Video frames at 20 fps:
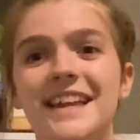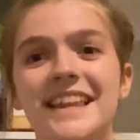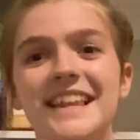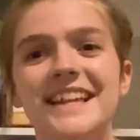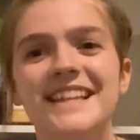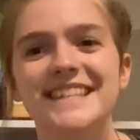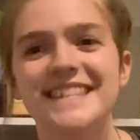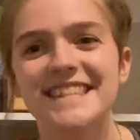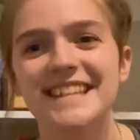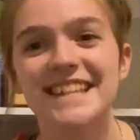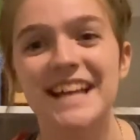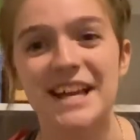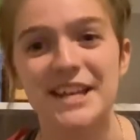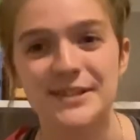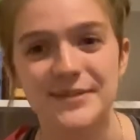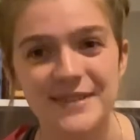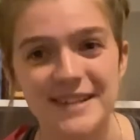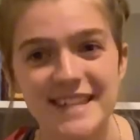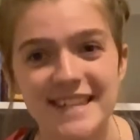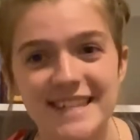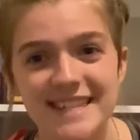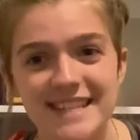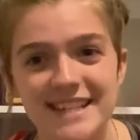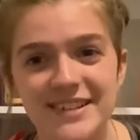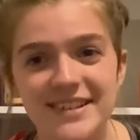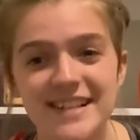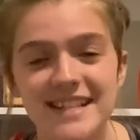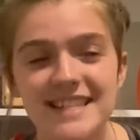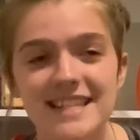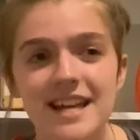It's the last one in the
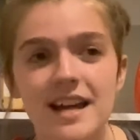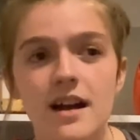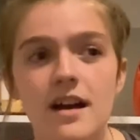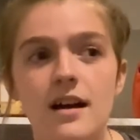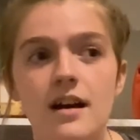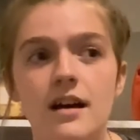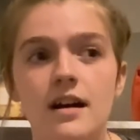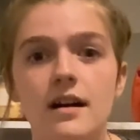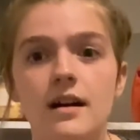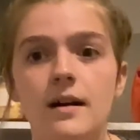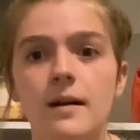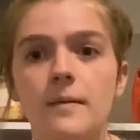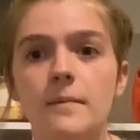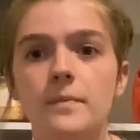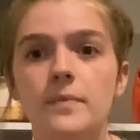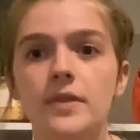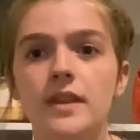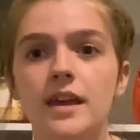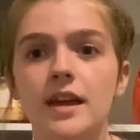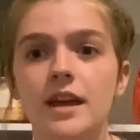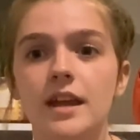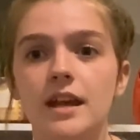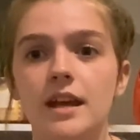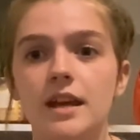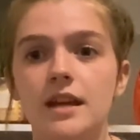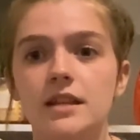series, and